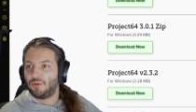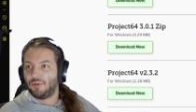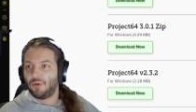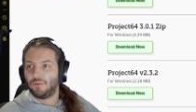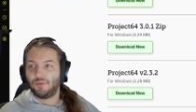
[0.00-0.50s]

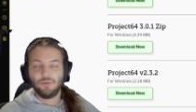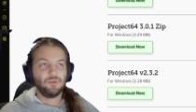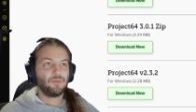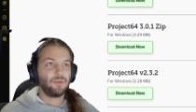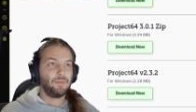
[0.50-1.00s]
Yo
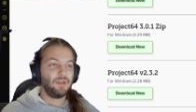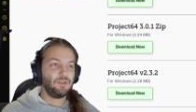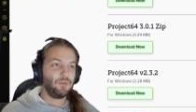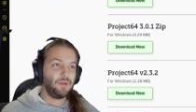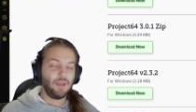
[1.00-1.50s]
dudes, we're going to be
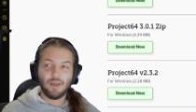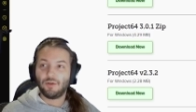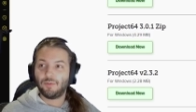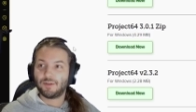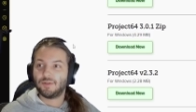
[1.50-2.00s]
doing a
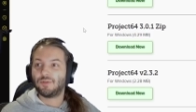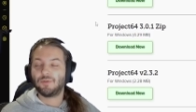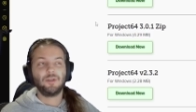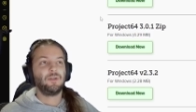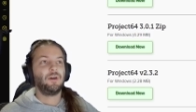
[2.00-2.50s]
quick
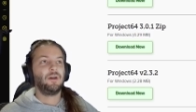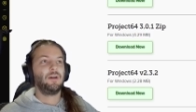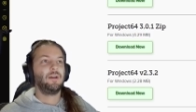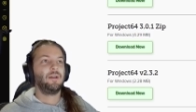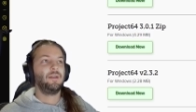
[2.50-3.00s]
tutorial
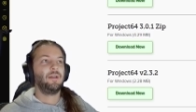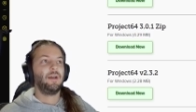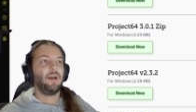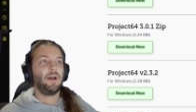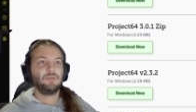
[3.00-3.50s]
on
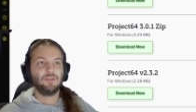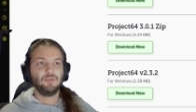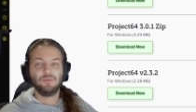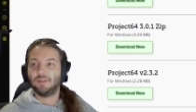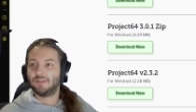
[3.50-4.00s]
how
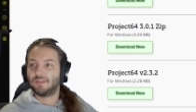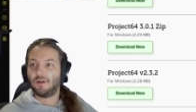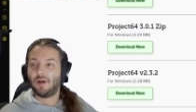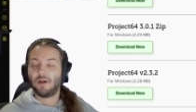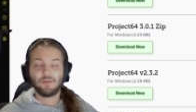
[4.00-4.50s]
to
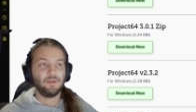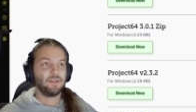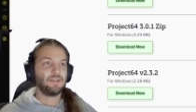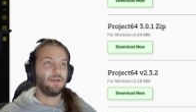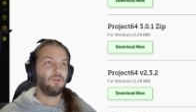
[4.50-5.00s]
install Ocarina
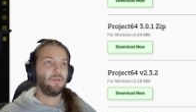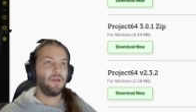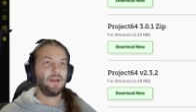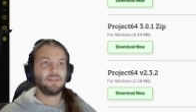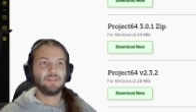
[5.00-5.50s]
Time ROM
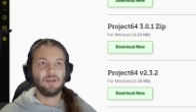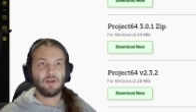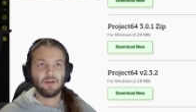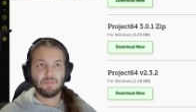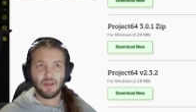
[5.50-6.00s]
hacks. Now I
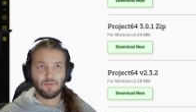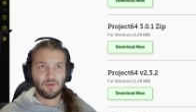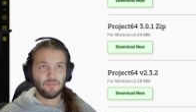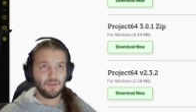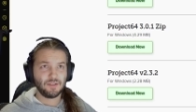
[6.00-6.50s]
already made
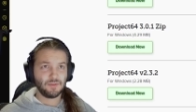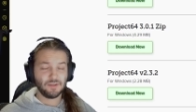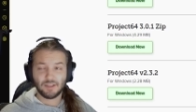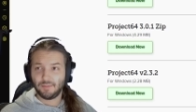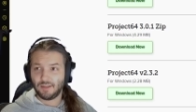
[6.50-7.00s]
one, but this
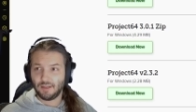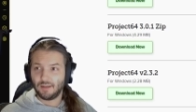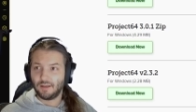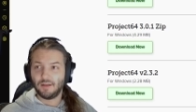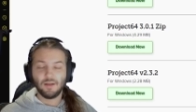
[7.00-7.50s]
one's going to be
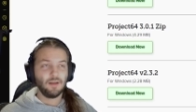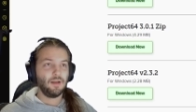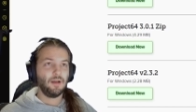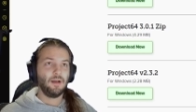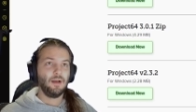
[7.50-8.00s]

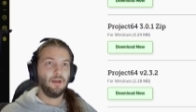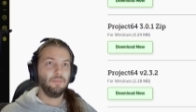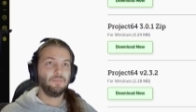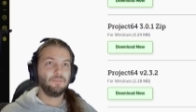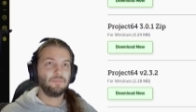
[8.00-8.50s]
um,
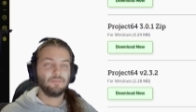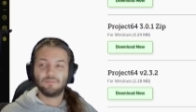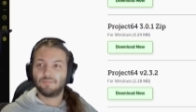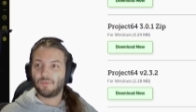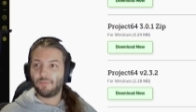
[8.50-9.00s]

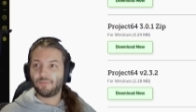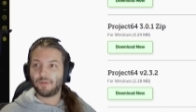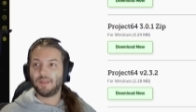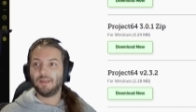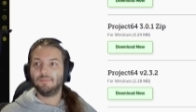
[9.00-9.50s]

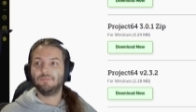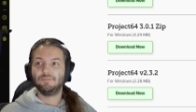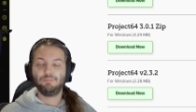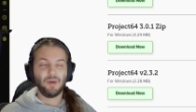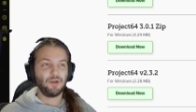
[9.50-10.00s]
hopefully
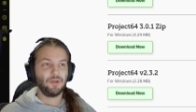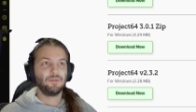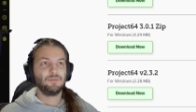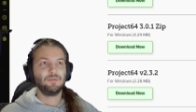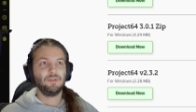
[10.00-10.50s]
better
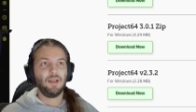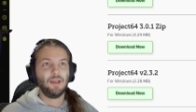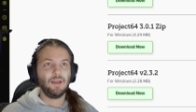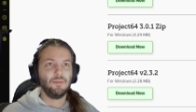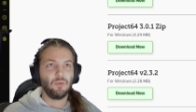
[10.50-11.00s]

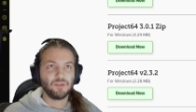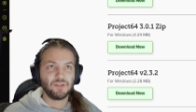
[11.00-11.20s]
and more